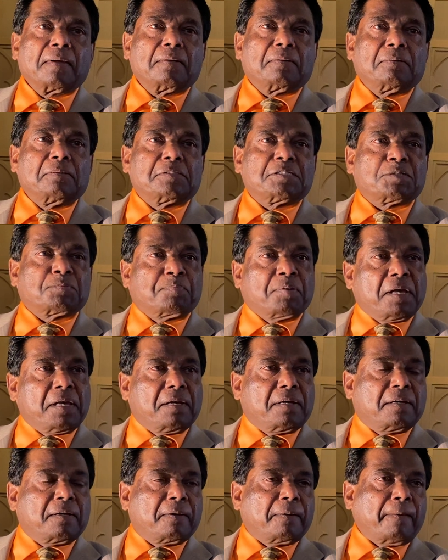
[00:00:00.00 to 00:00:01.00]
to
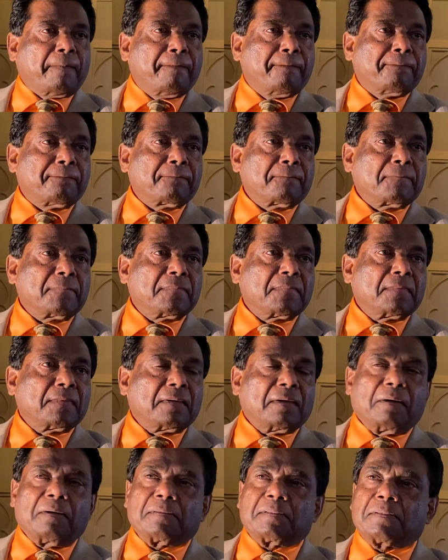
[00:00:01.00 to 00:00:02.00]
speak
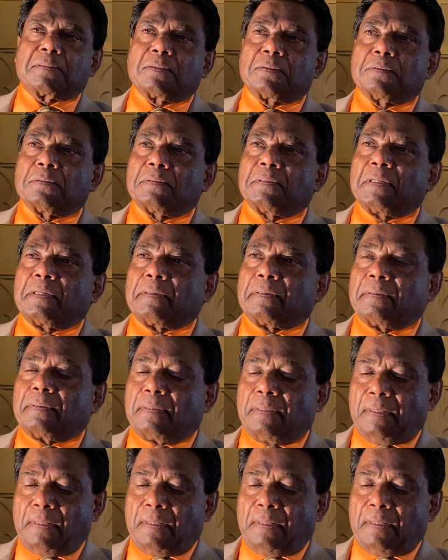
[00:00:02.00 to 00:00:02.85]
as to the